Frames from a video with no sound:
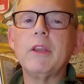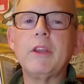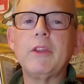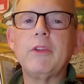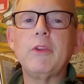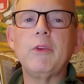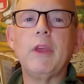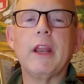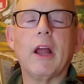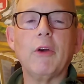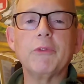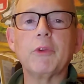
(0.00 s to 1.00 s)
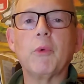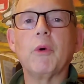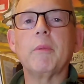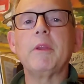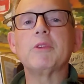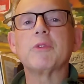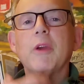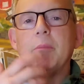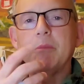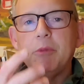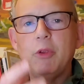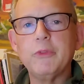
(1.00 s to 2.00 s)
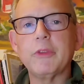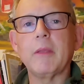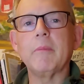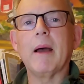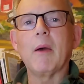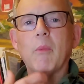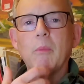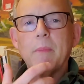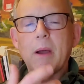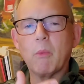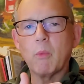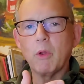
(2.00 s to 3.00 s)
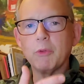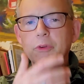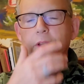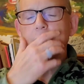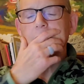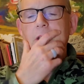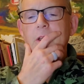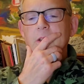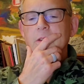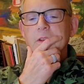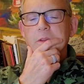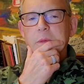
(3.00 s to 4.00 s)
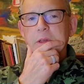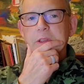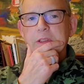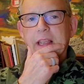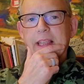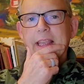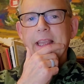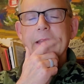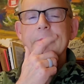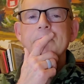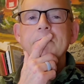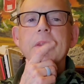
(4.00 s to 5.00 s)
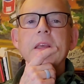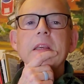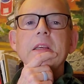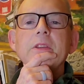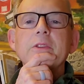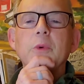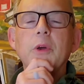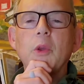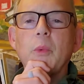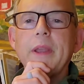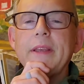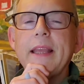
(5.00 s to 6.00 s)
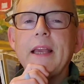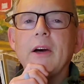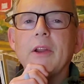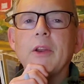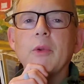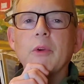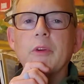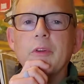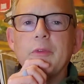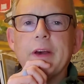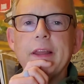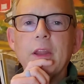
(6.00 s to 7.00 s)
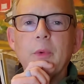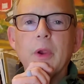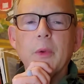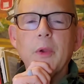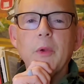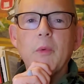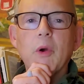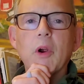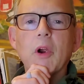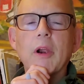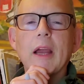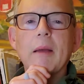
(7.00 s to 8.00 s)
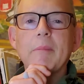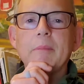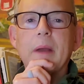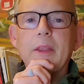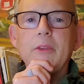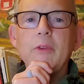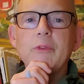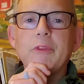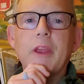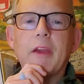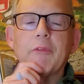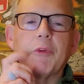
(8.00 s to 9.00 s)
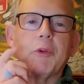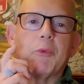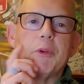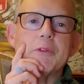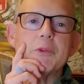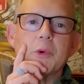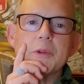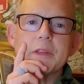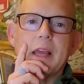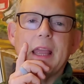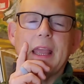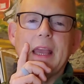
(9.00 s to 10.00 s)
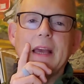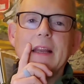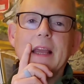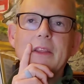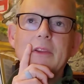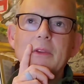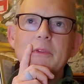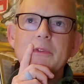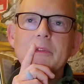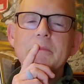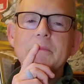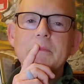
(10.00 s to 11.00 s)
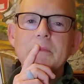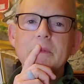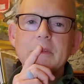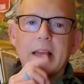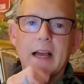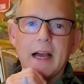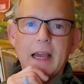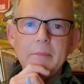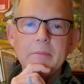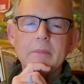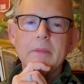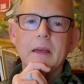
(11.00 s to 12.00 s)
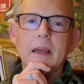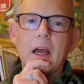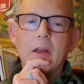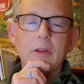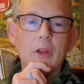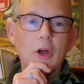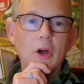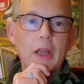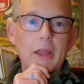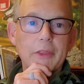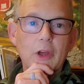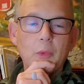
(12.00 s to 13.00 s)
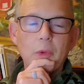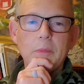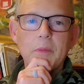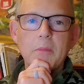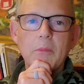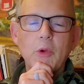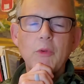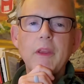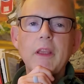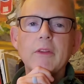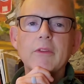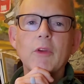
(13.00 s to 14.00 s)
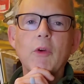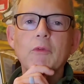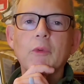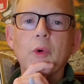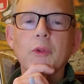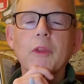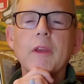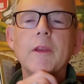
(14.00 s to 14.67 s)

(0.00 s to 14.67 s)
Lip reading: to use, and I also want to make sure I'm using my wilderness skills as much as I can. So on the way down, in order to find out where we were, I used every resource I had. I used time, how long I thought we'd been moving, and so forth.